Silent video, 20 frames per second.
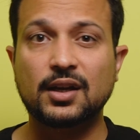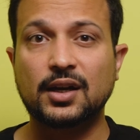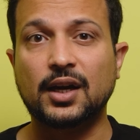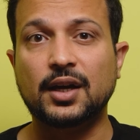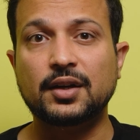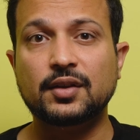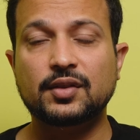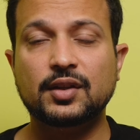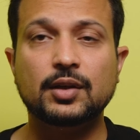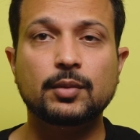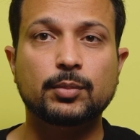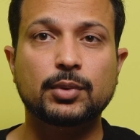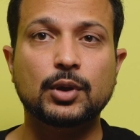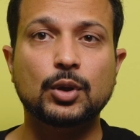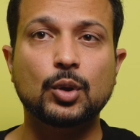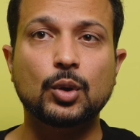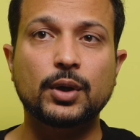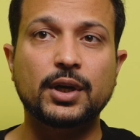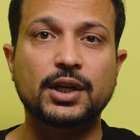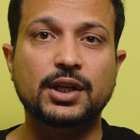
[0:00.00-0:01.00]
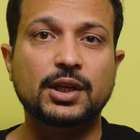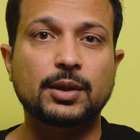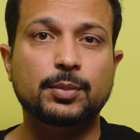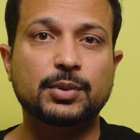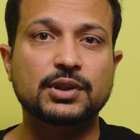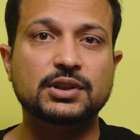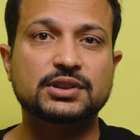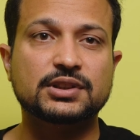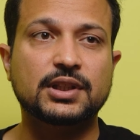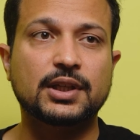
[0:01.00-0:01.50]
Anything below
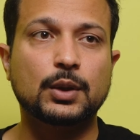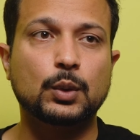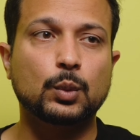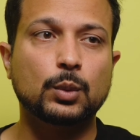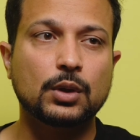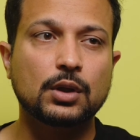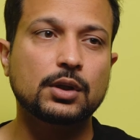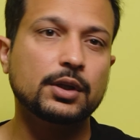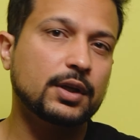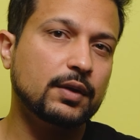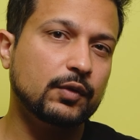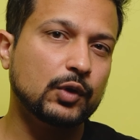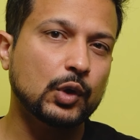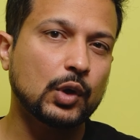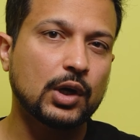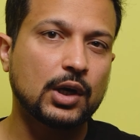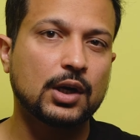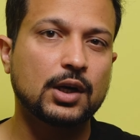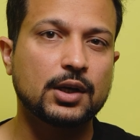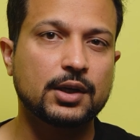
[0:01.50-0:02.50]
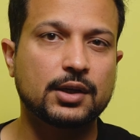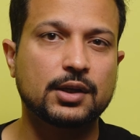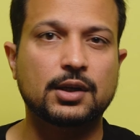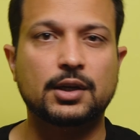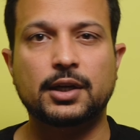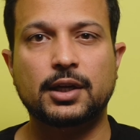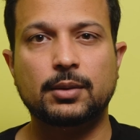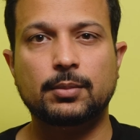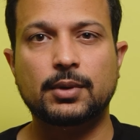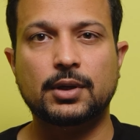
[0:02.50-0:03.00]
80% will give you a hard
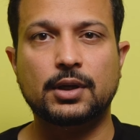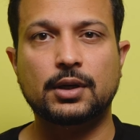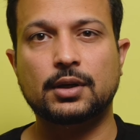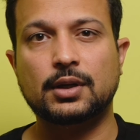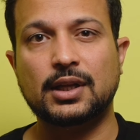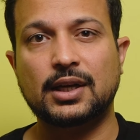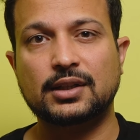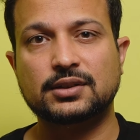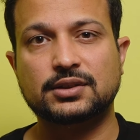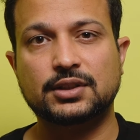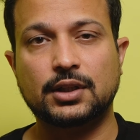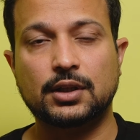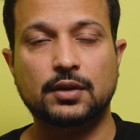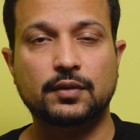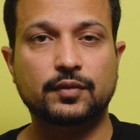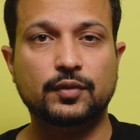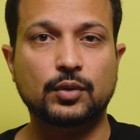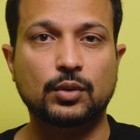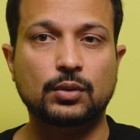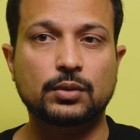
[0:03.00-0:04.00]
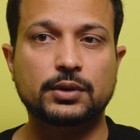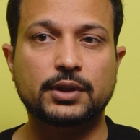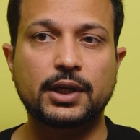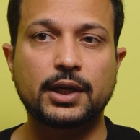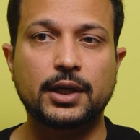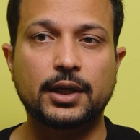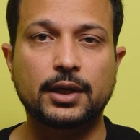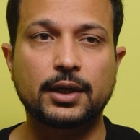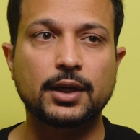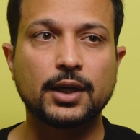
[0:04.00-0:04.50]
time in lasting a full
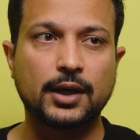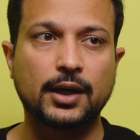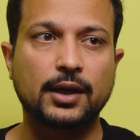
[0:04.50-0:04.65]
day.